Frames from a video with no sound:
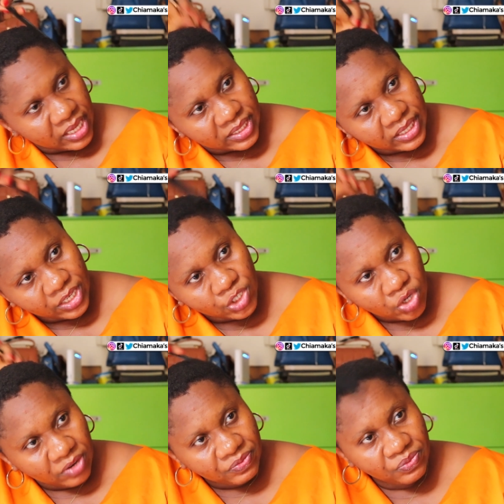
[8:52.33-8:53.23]
stay
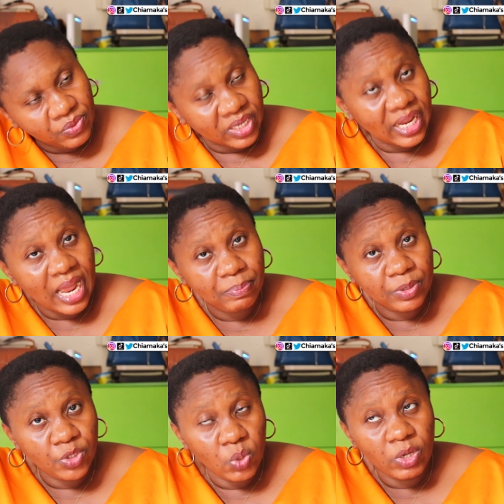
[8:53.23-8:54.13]
joyful, and
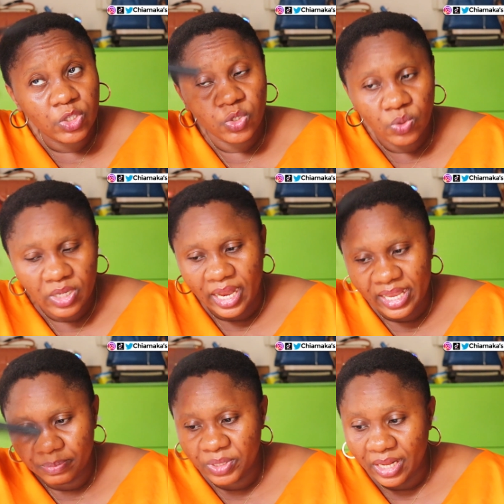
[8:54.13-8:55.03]
happy new week to you
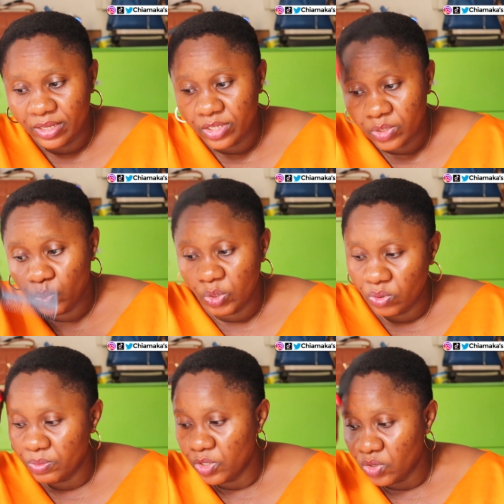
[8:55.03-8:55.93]
guys. Pray that this week
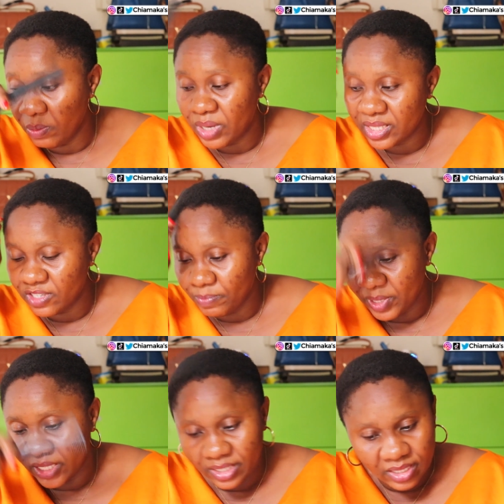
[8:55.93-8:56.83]
we bring you all massive
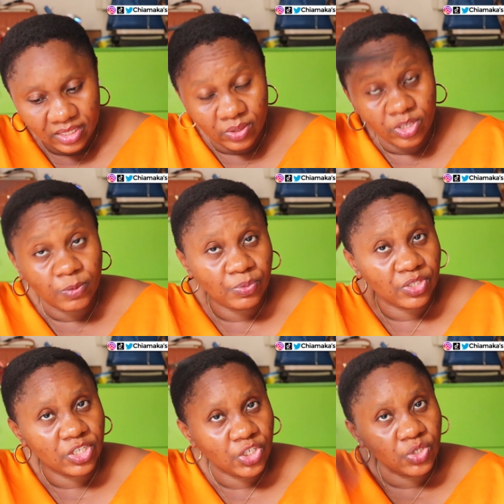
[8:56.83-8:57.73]
blessings, God's
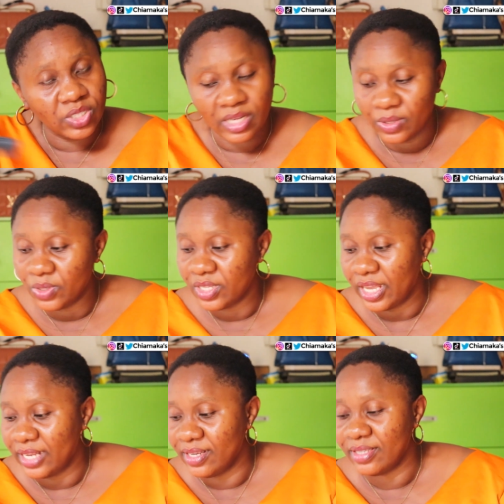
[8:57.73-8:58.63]
protection, and God's
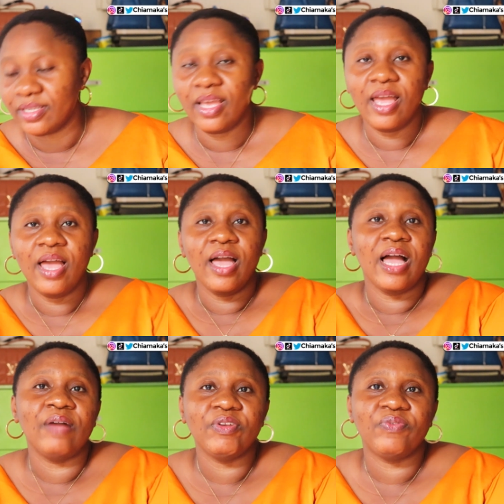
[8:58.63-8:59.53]
guidance.
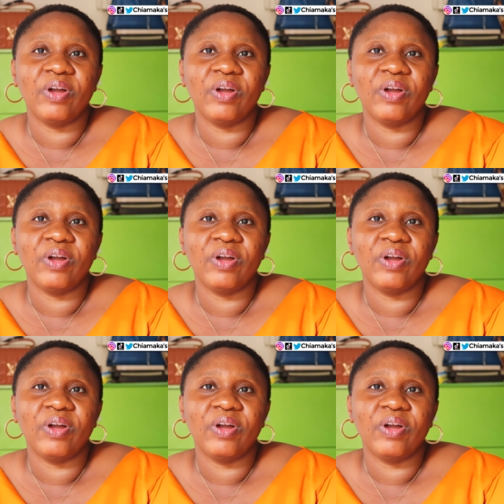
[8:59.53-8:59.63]
Have a